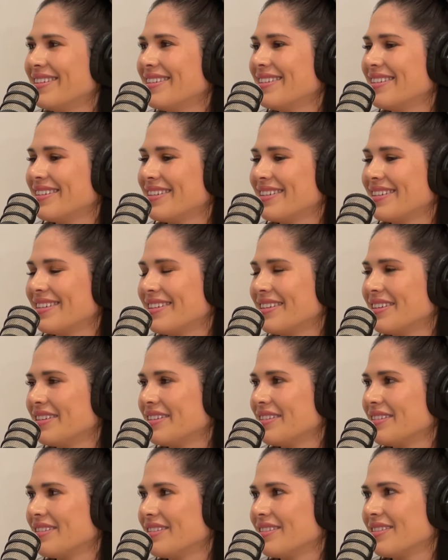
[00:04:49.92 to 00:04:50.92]

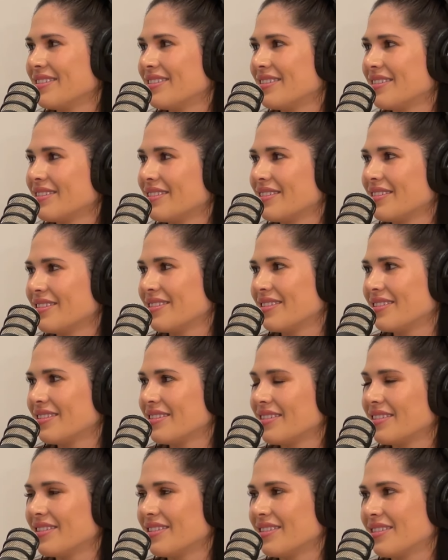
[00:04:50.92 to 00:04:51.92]

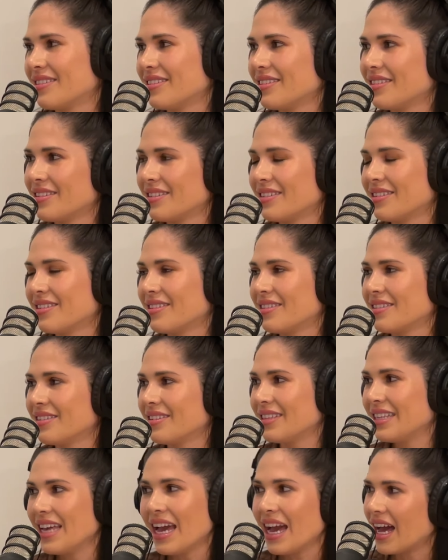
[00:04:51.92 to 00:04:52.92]

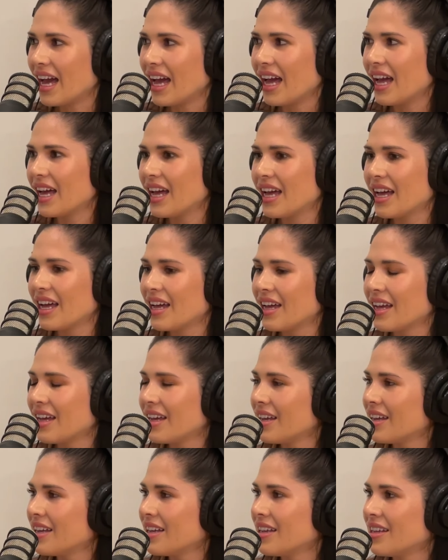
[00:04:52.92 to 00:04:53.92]

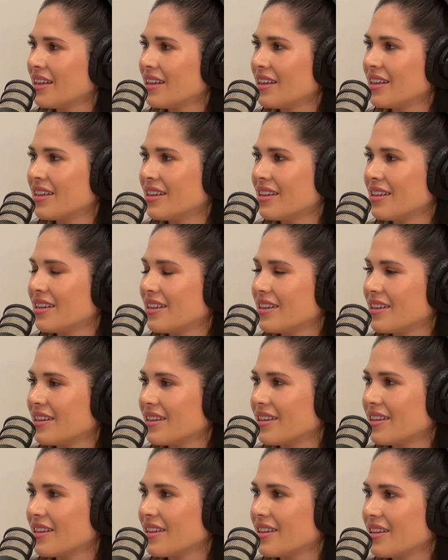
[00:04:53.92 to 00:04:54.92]

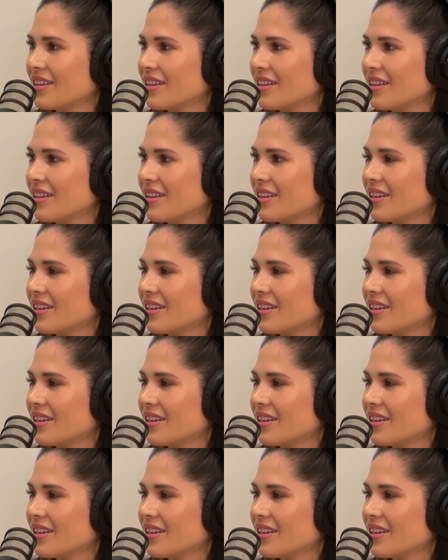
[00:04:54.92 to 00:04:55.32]
This person isn't speaking.